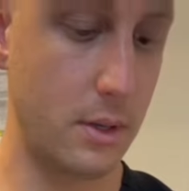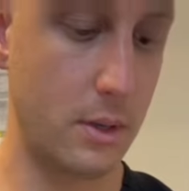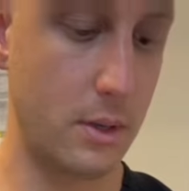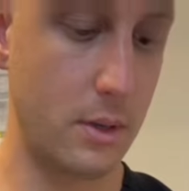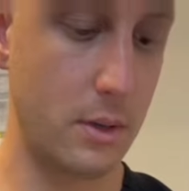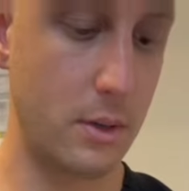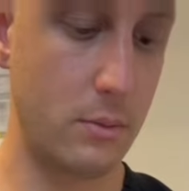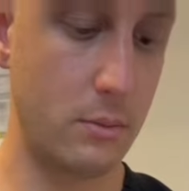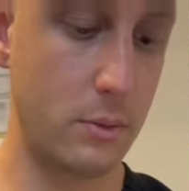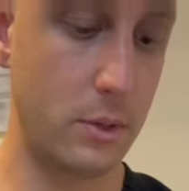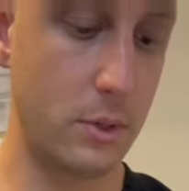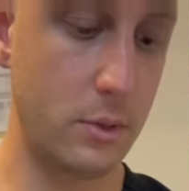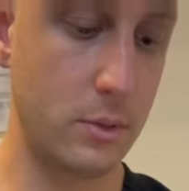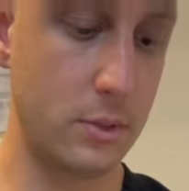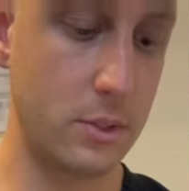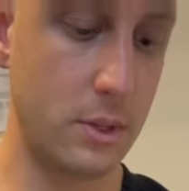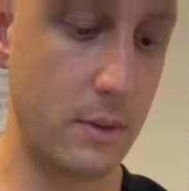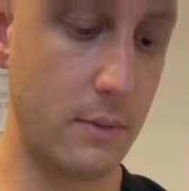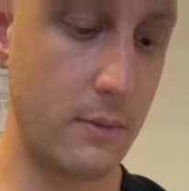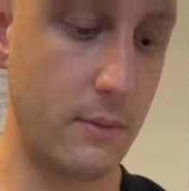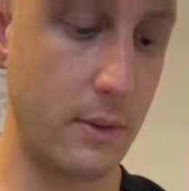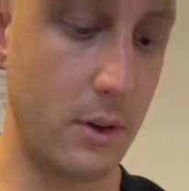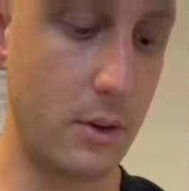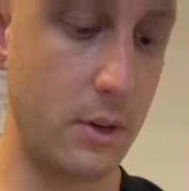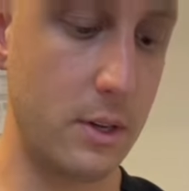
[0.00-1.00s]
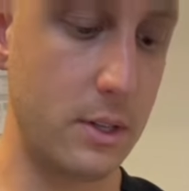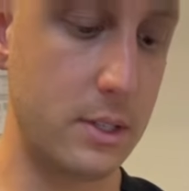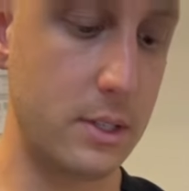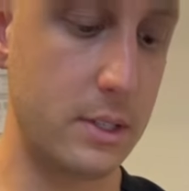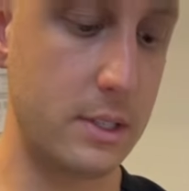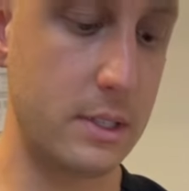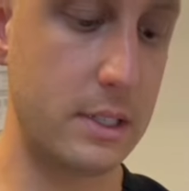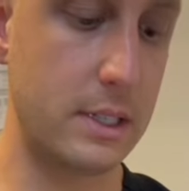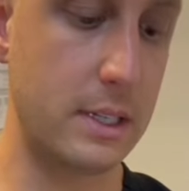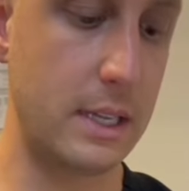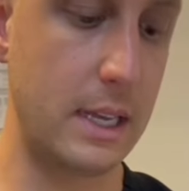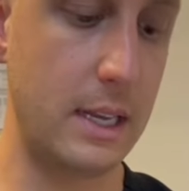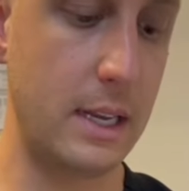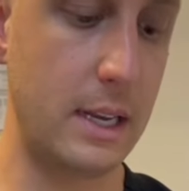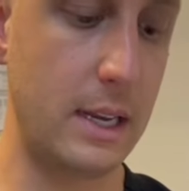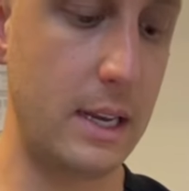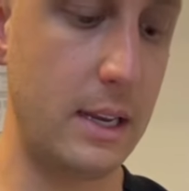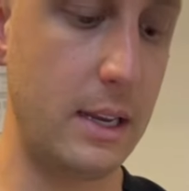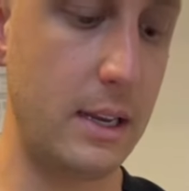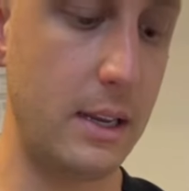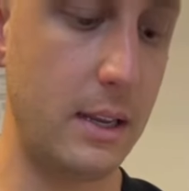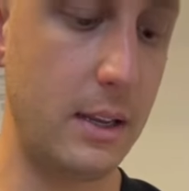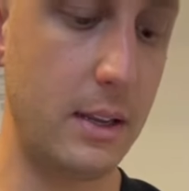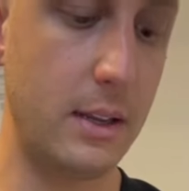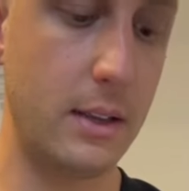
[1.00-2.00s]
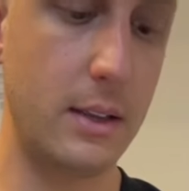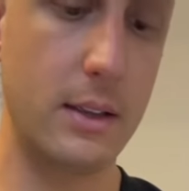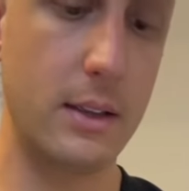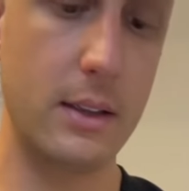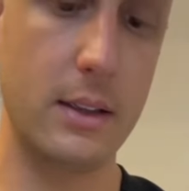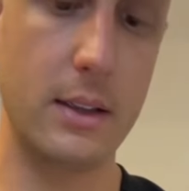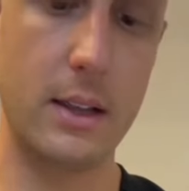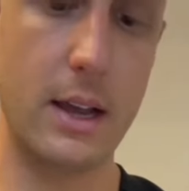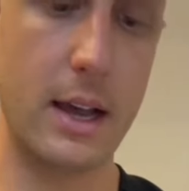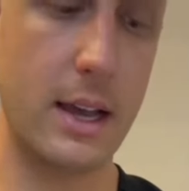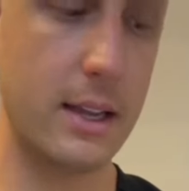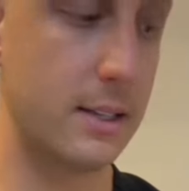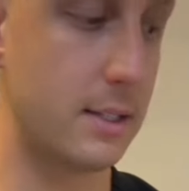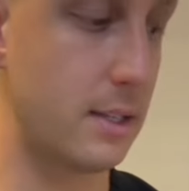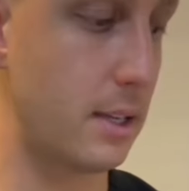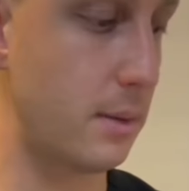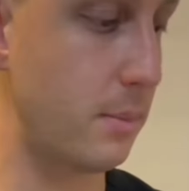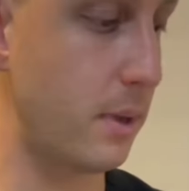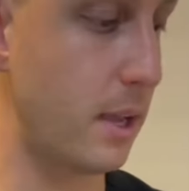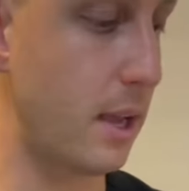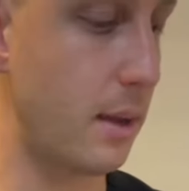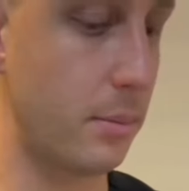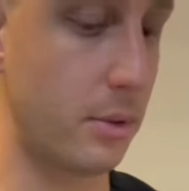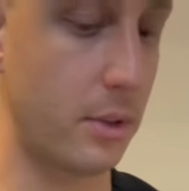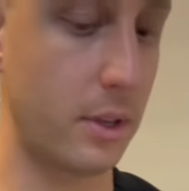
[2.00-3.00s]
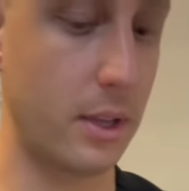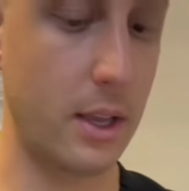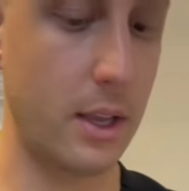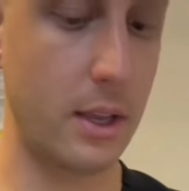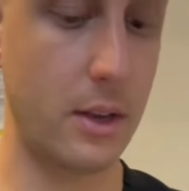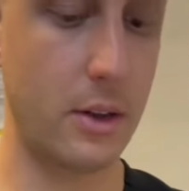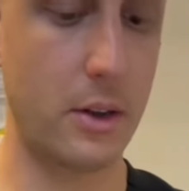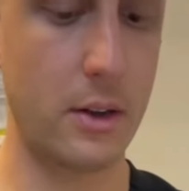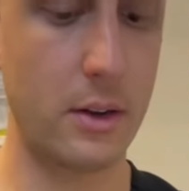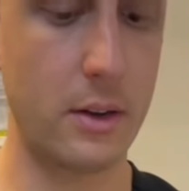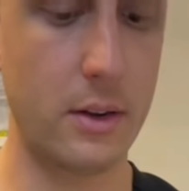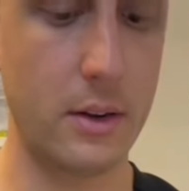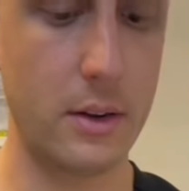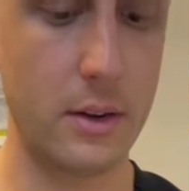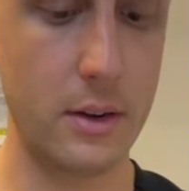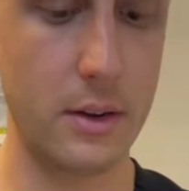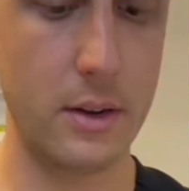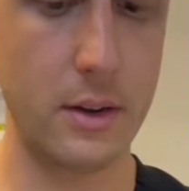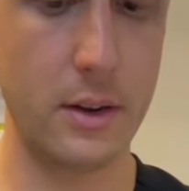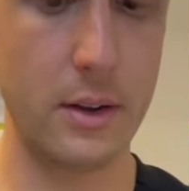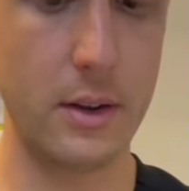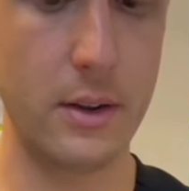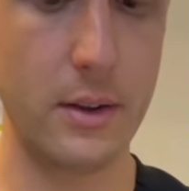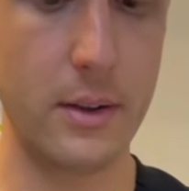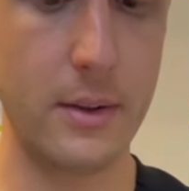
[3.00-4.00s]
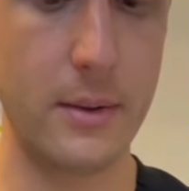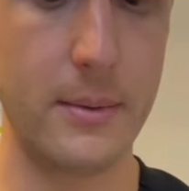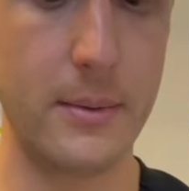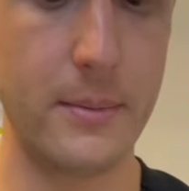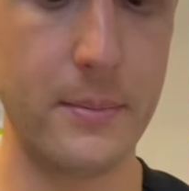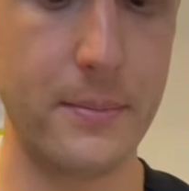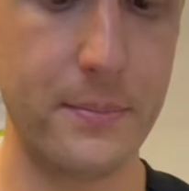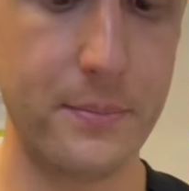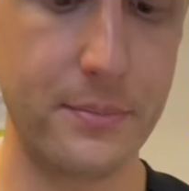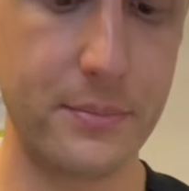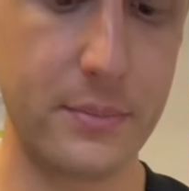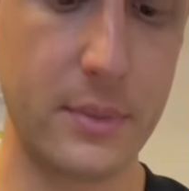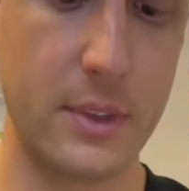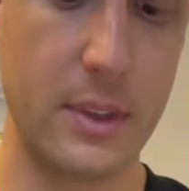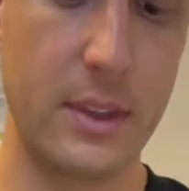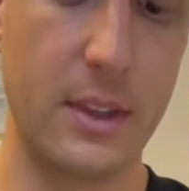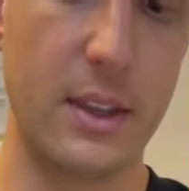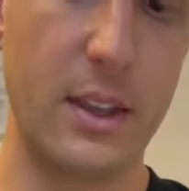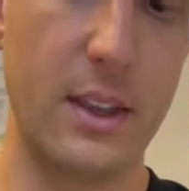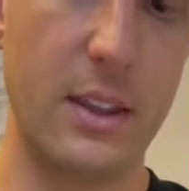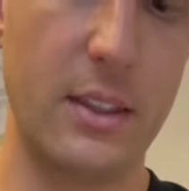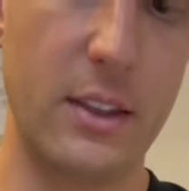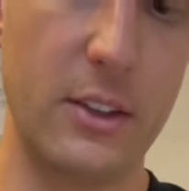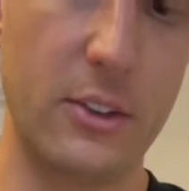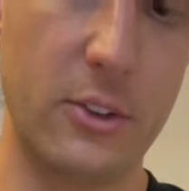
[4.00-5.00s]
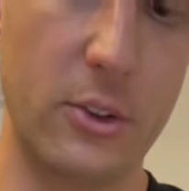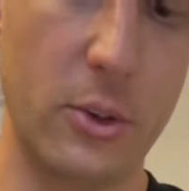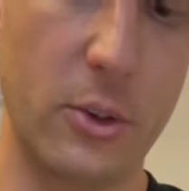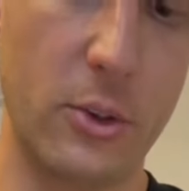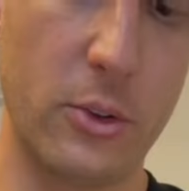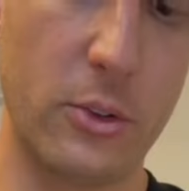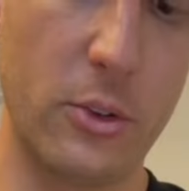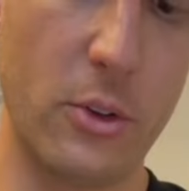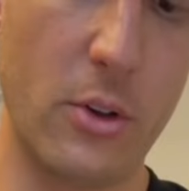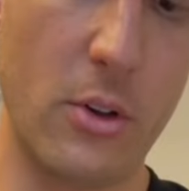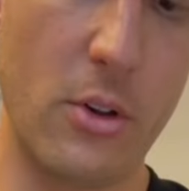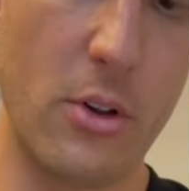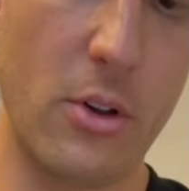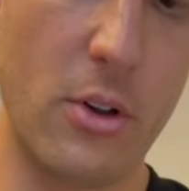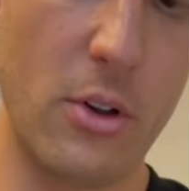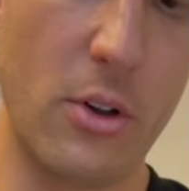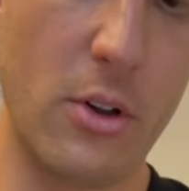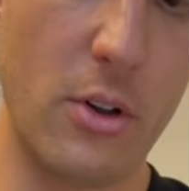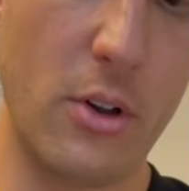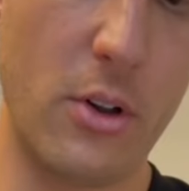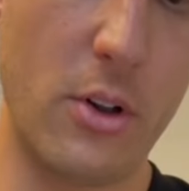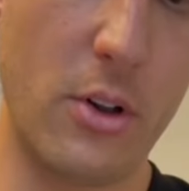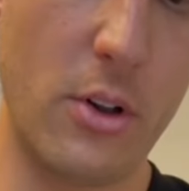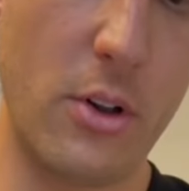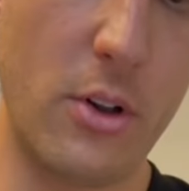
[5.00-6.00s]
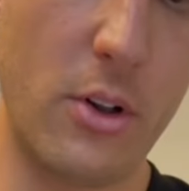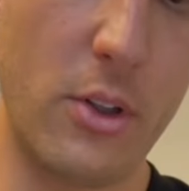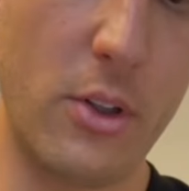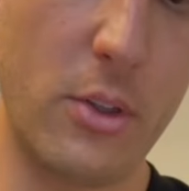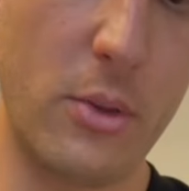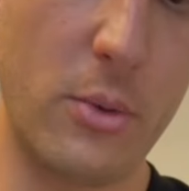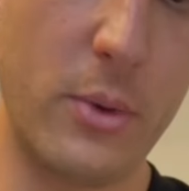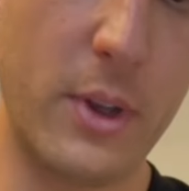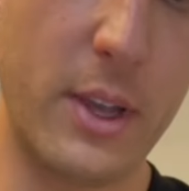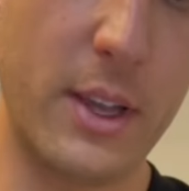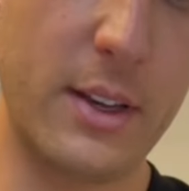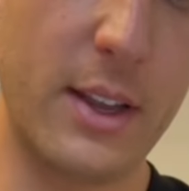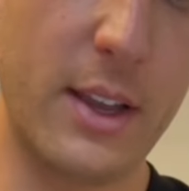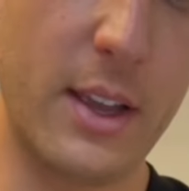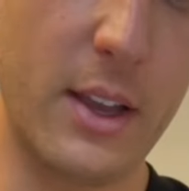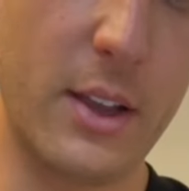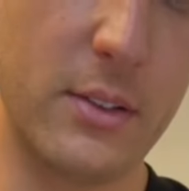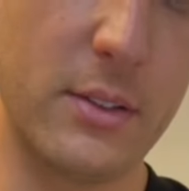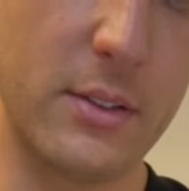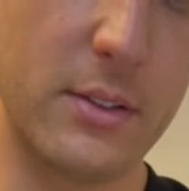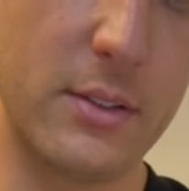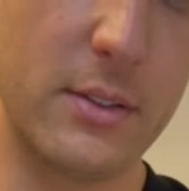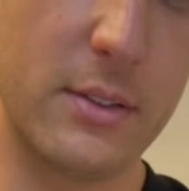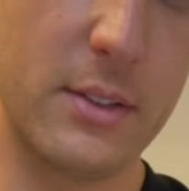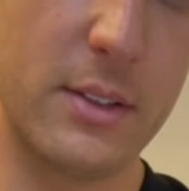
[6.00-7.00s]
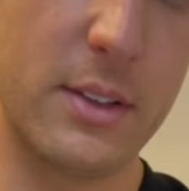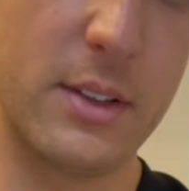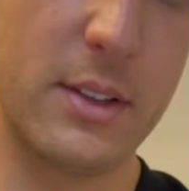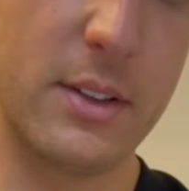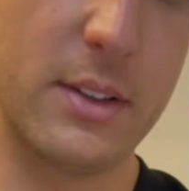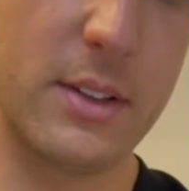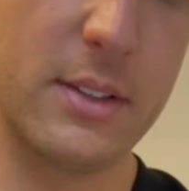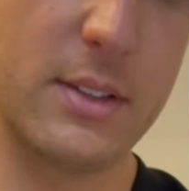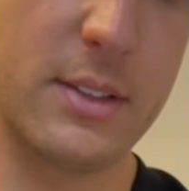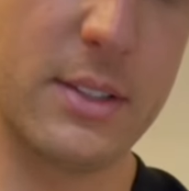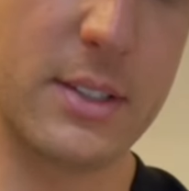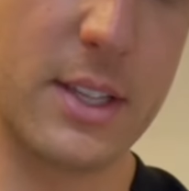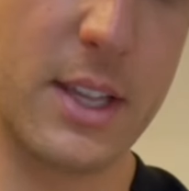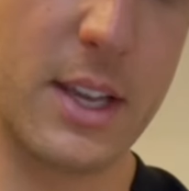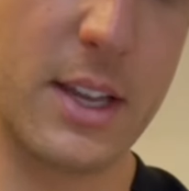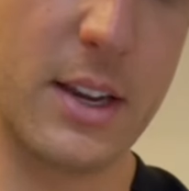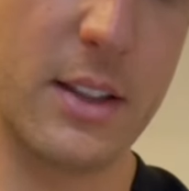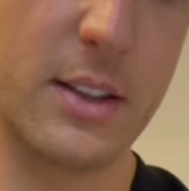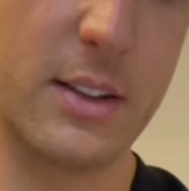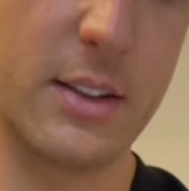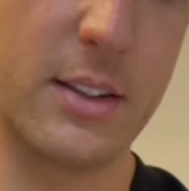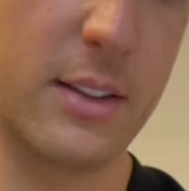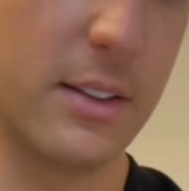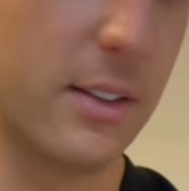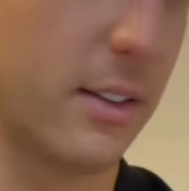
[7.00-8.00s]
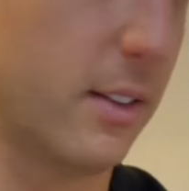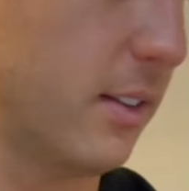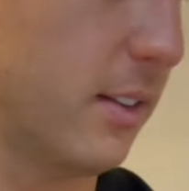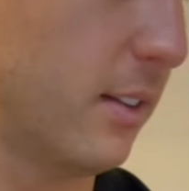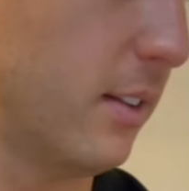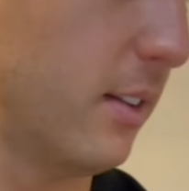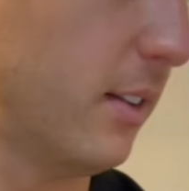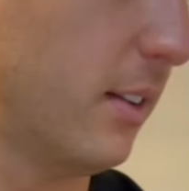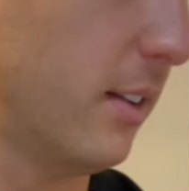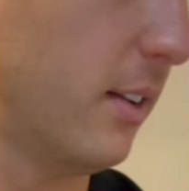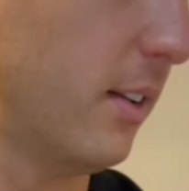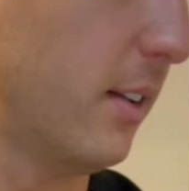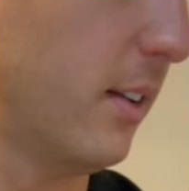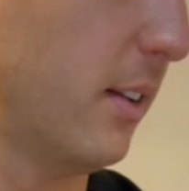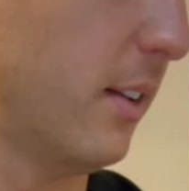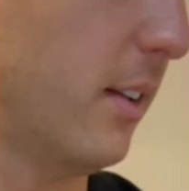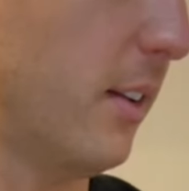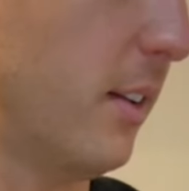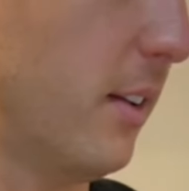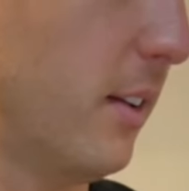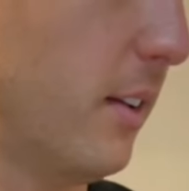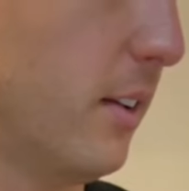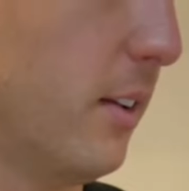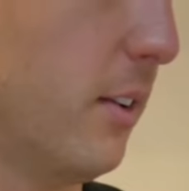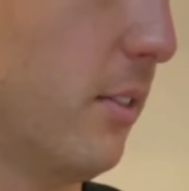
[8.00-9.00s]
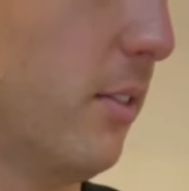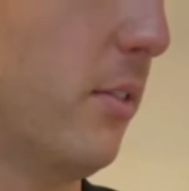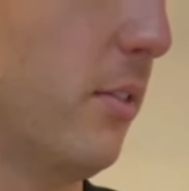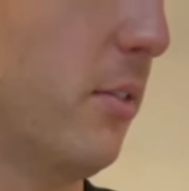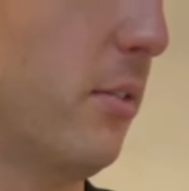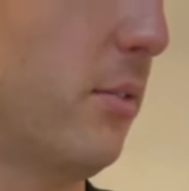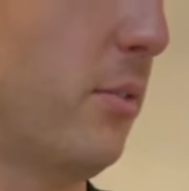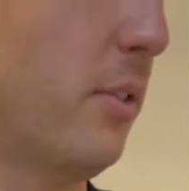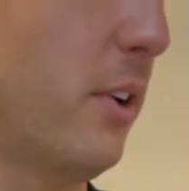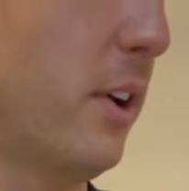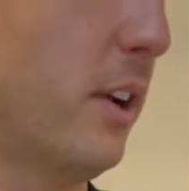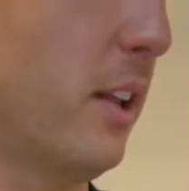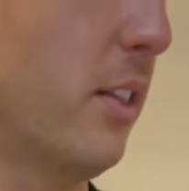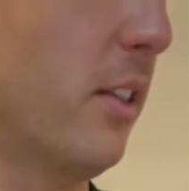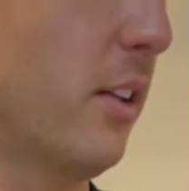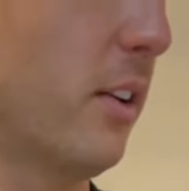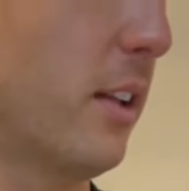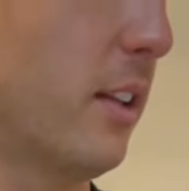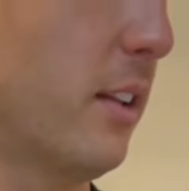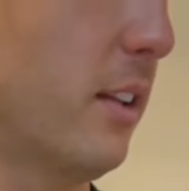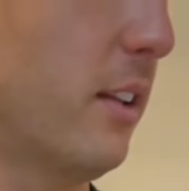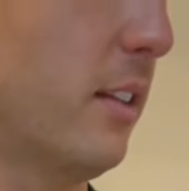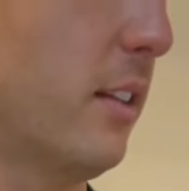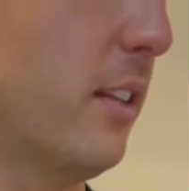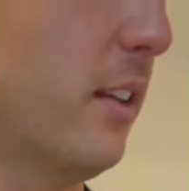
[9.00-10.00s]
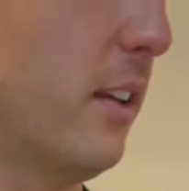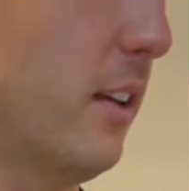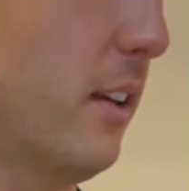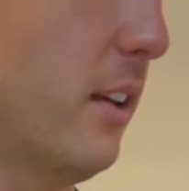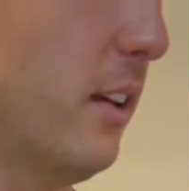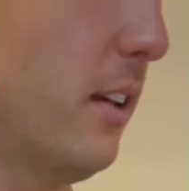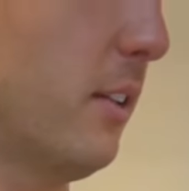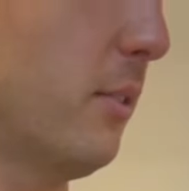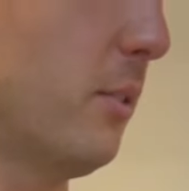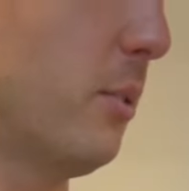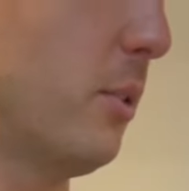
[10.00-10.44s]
We use a very skinny cotton tip applicator, and this goes all the way down. And this is kind of the funny looking thing where